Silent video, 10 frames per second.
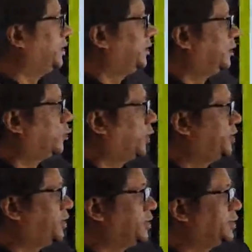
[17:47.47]
The
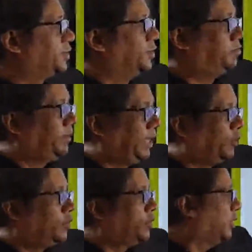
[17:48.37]
questions
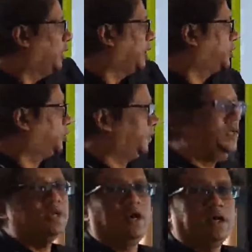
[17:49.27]
below are to
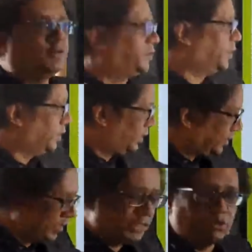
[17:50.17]
be answered.
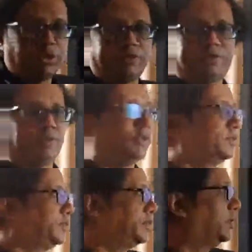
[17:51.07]
Then you will get some
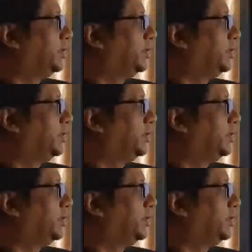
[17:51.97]
answers.